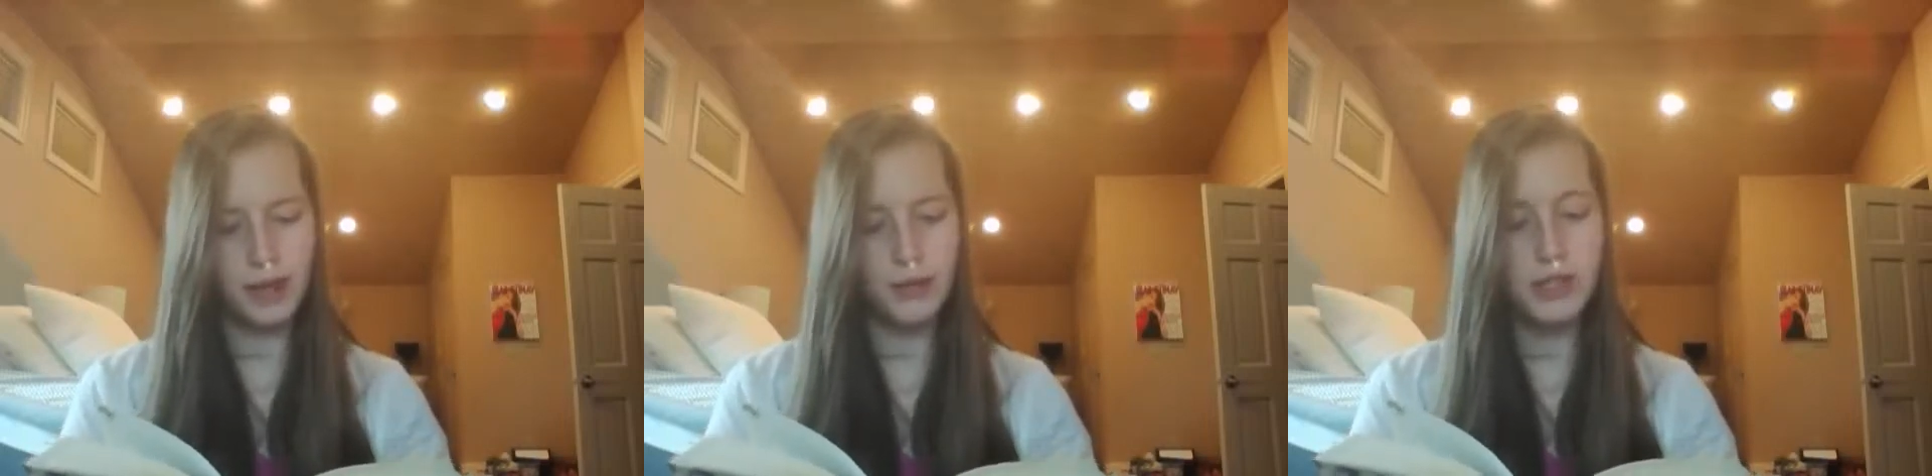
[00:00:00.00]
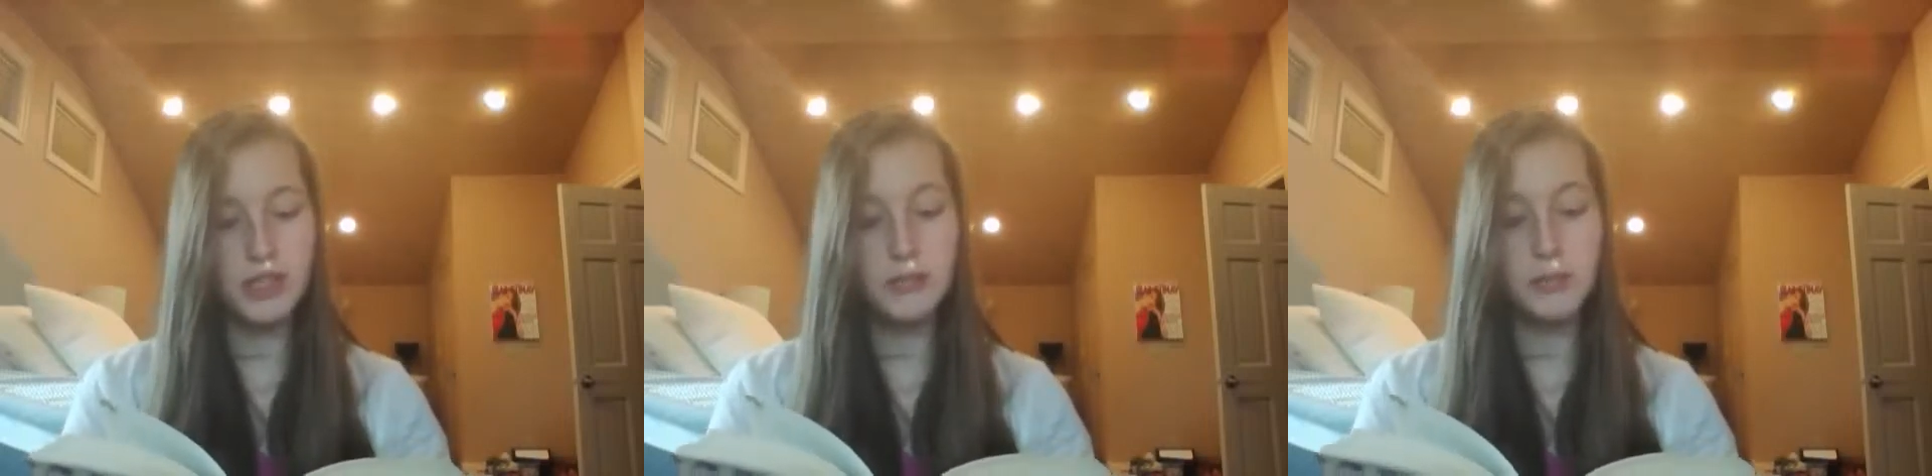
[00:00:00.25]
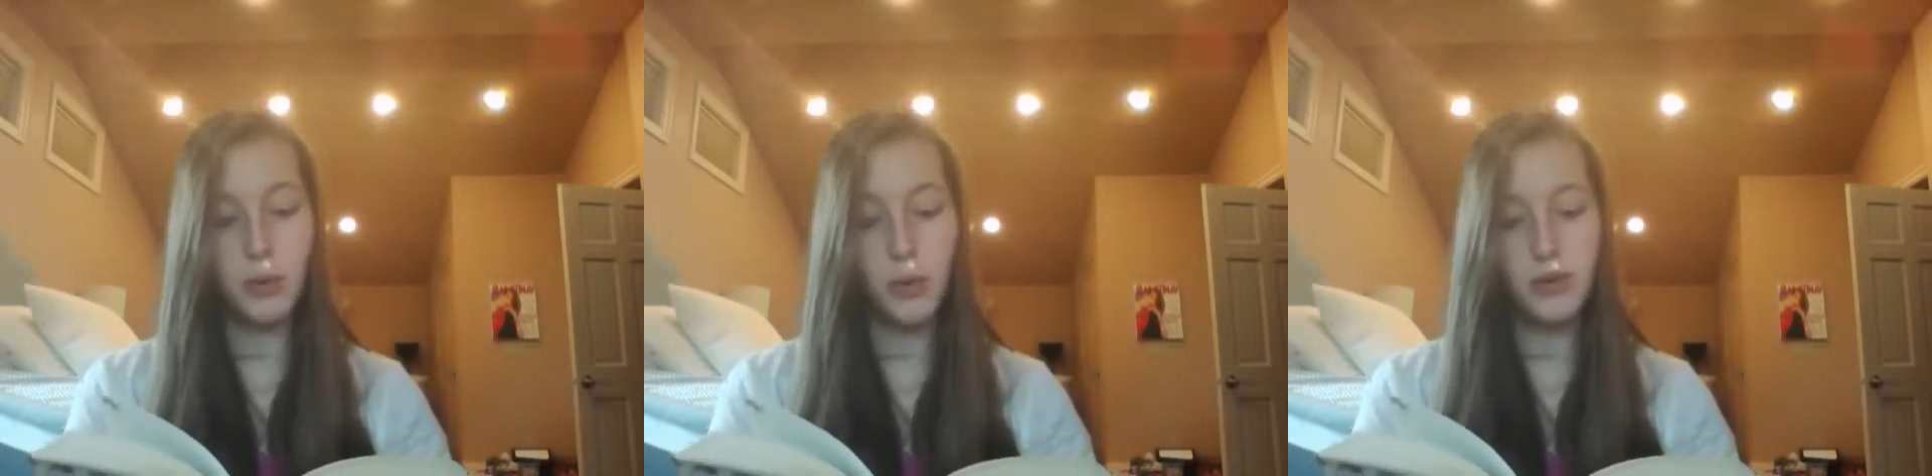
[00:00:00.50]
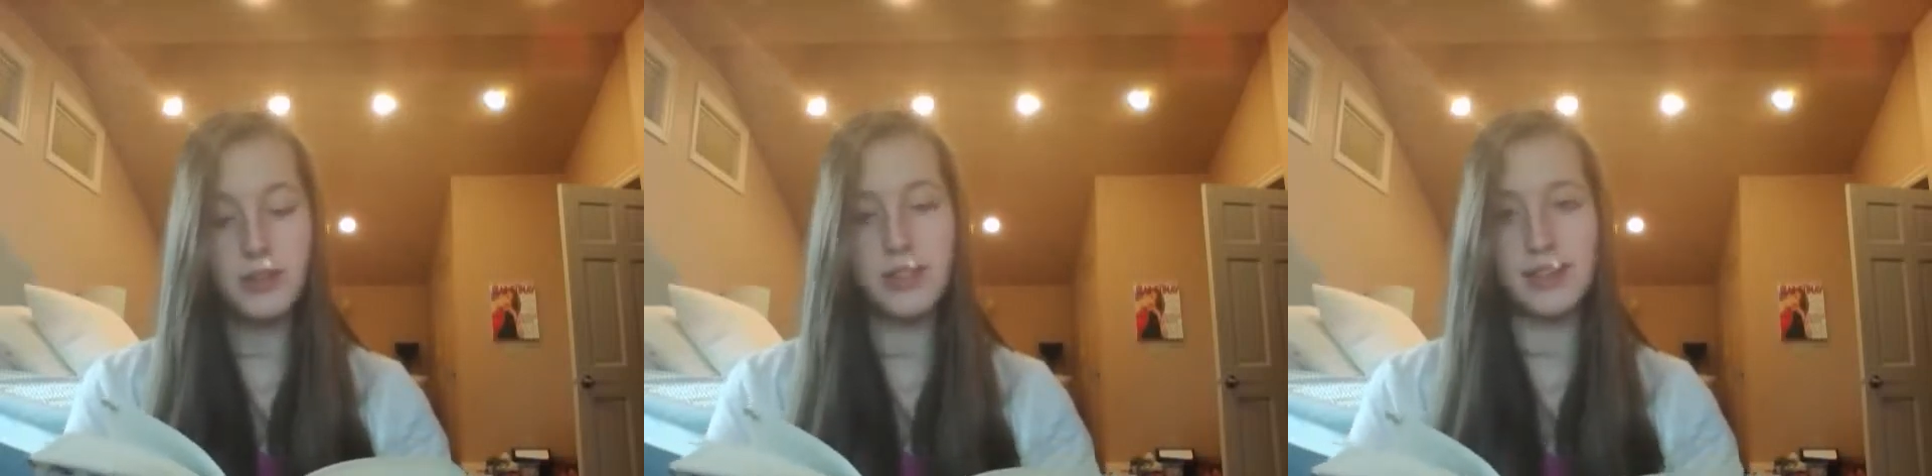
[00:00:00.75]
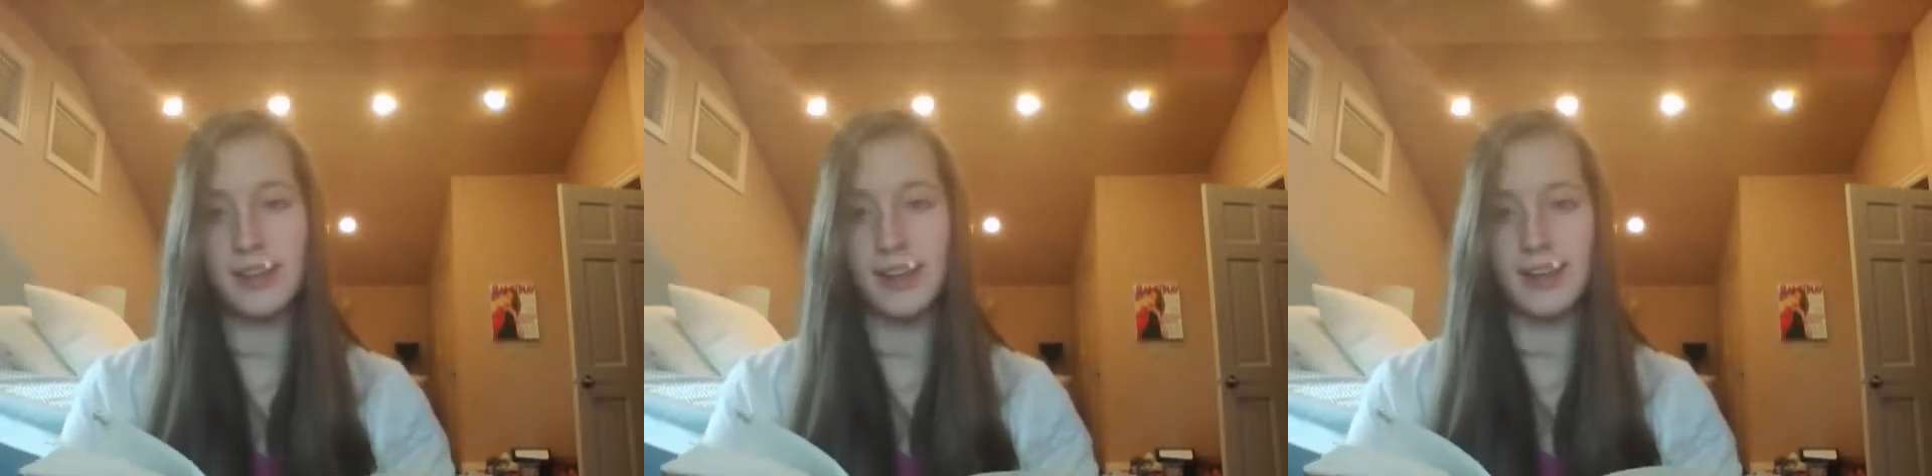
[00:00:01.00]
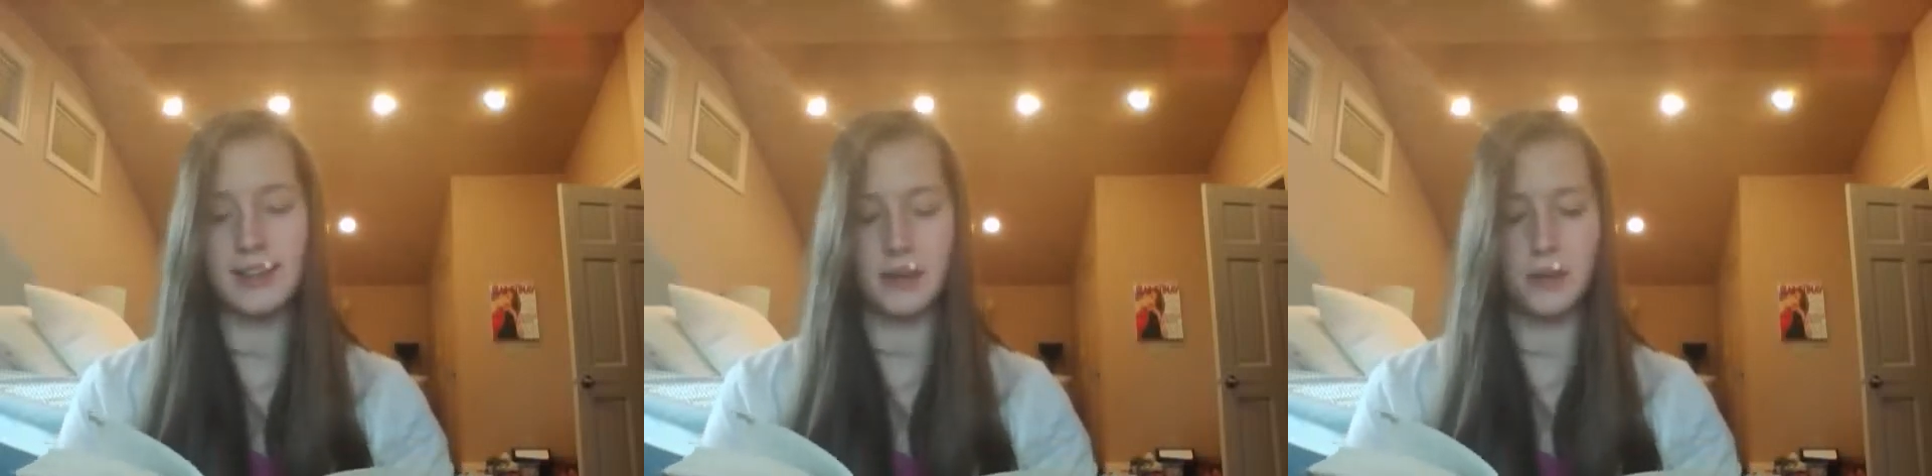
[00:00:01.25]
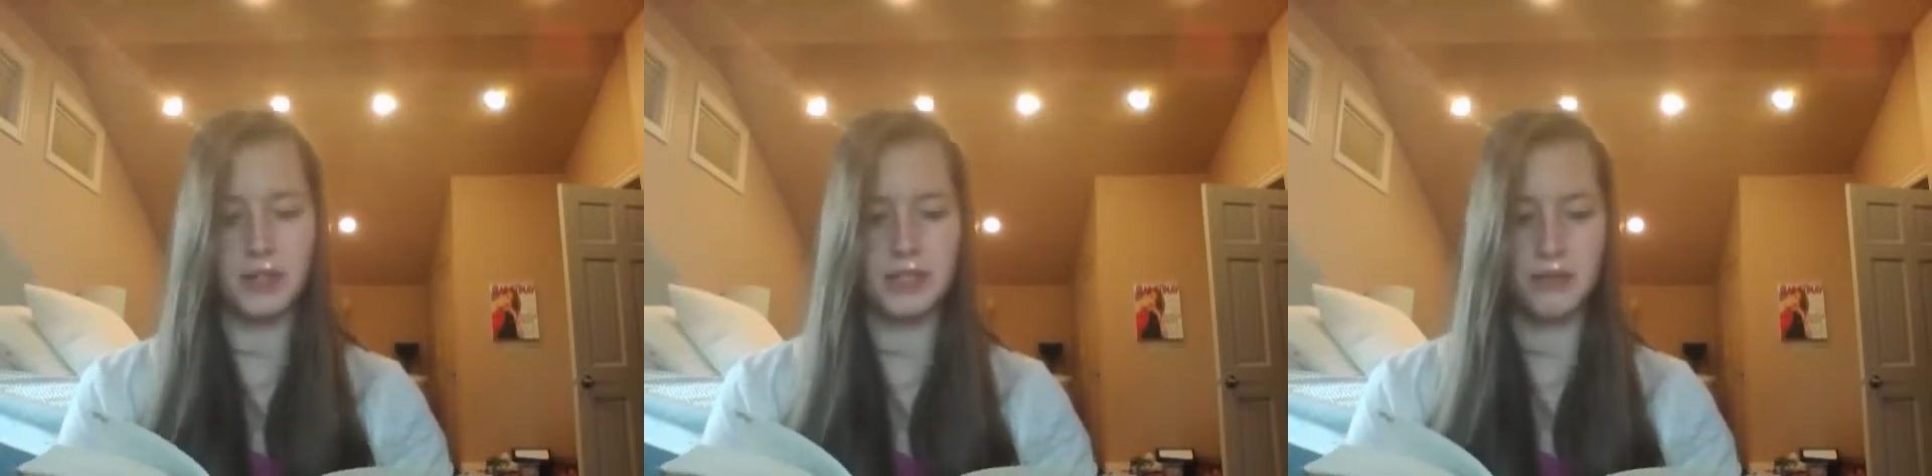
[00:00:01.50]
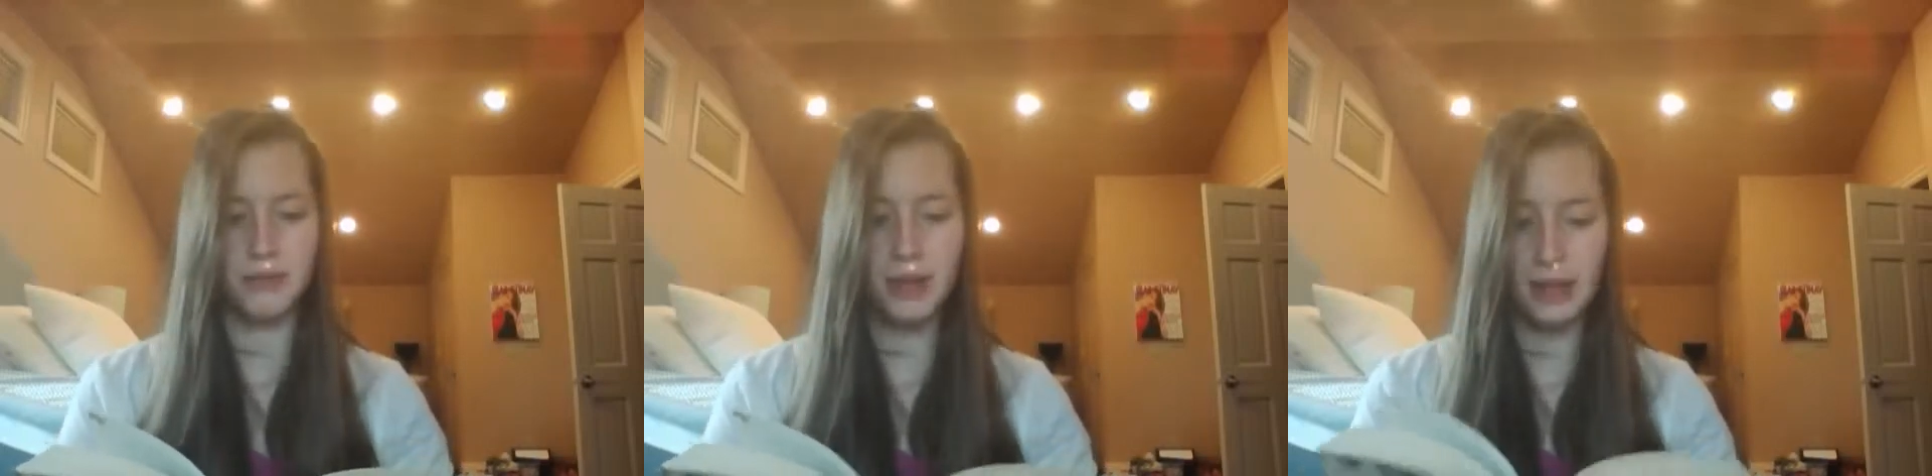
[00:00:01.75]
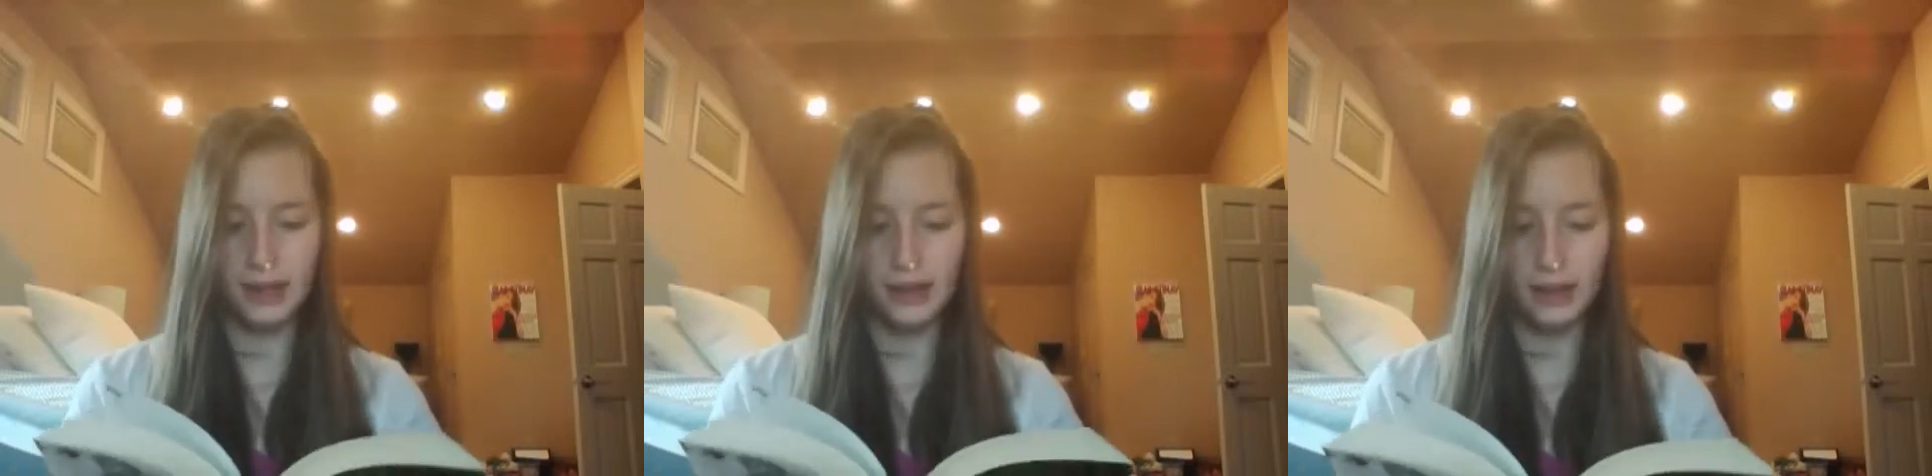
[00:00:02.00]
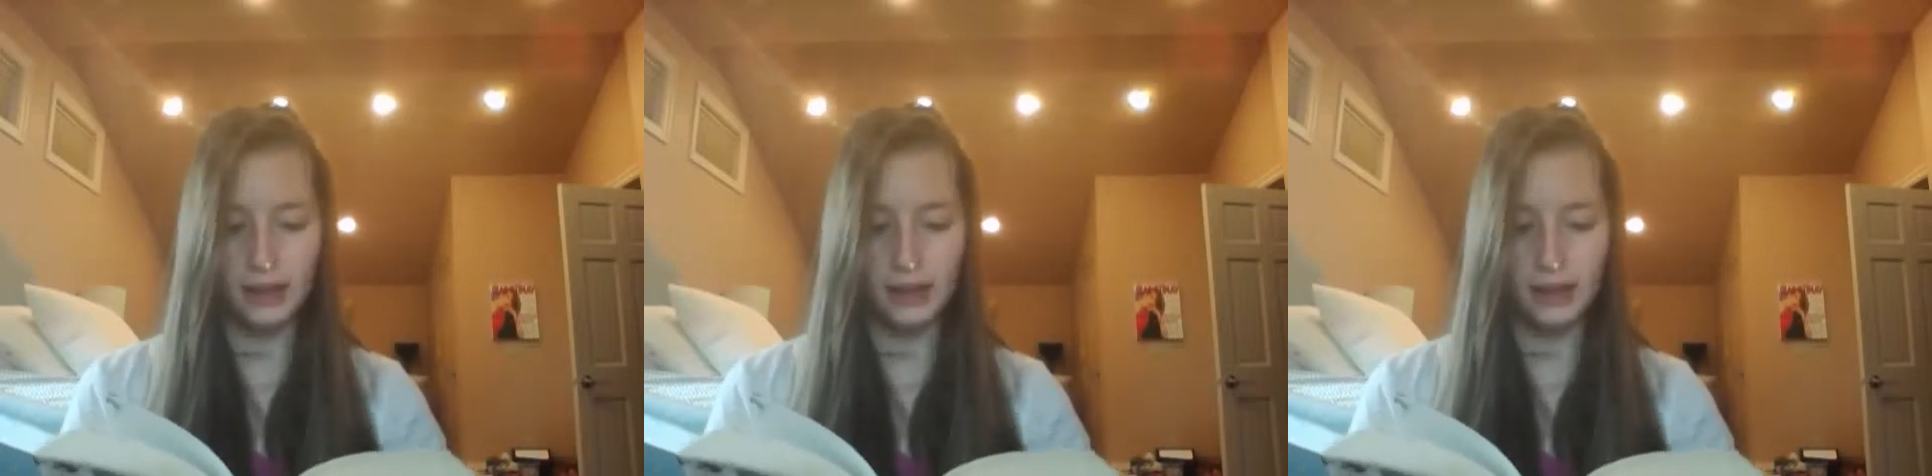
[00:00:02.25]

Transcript: it was as important to Nia as it was to me.